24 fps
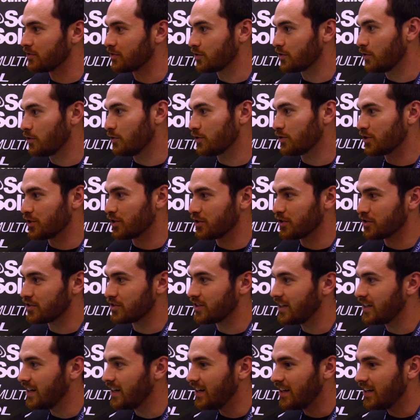
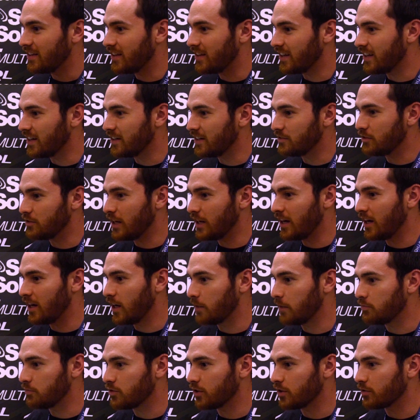soldiers, they
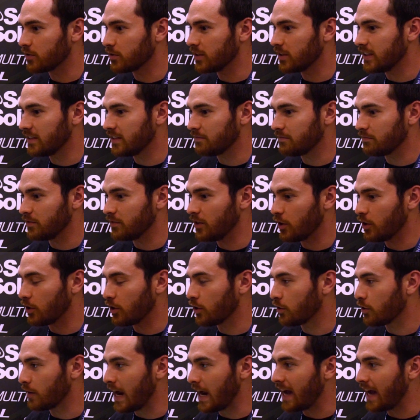uh, generally
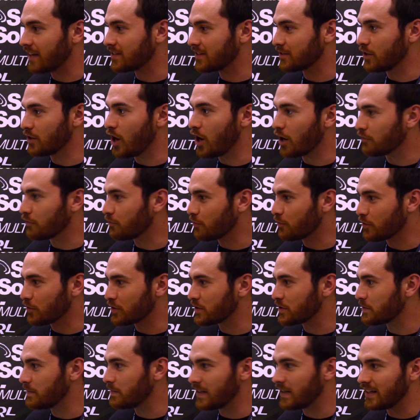harass law
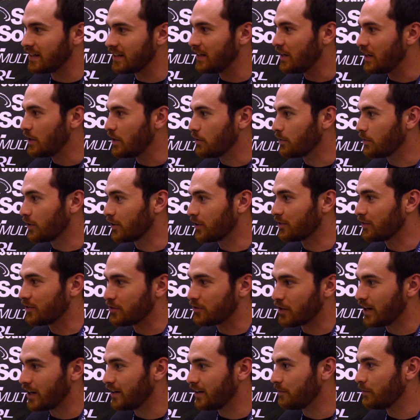enforcement when they're
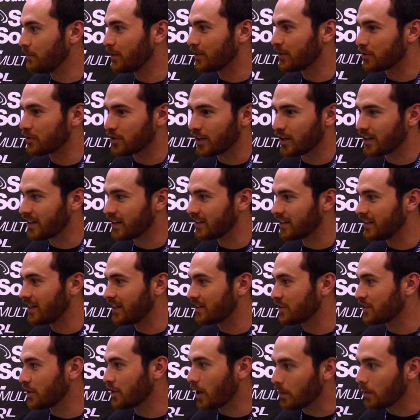trying when they're trying to
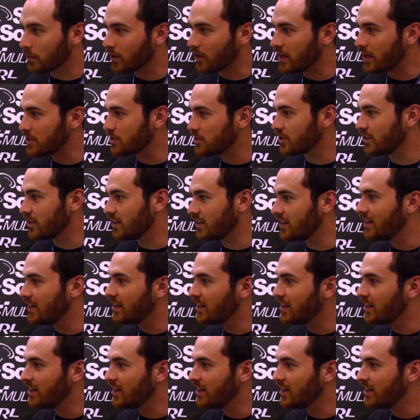conduct an operation.